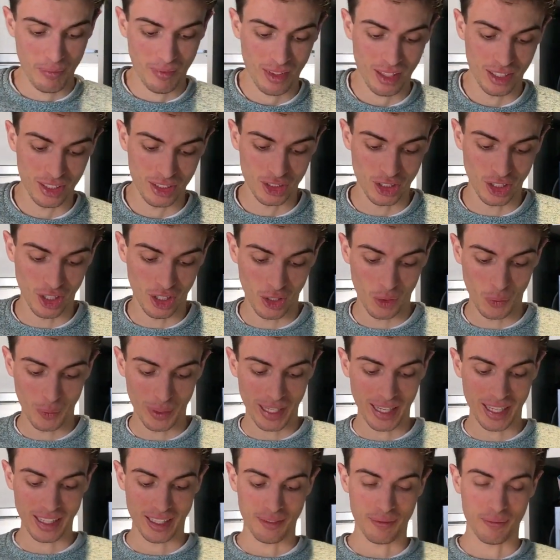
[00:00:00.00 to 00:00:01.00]
So we
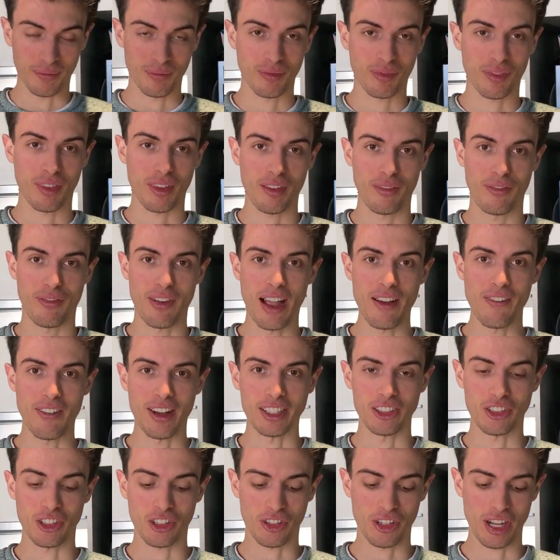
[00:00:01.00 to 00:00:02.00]
need
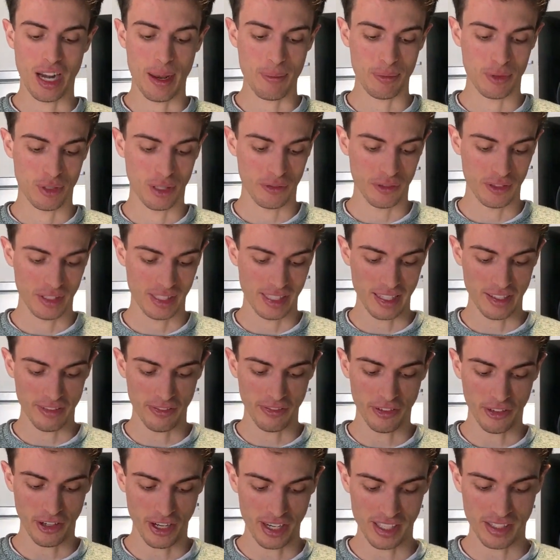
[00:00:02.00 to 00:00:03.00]
500 grams of
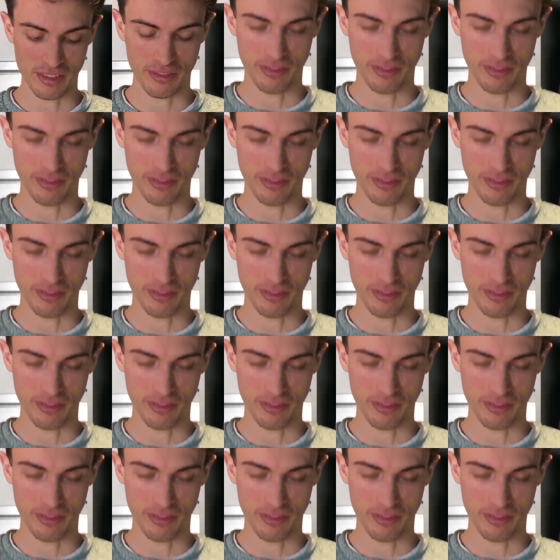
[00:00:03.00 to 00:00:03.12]
self-raising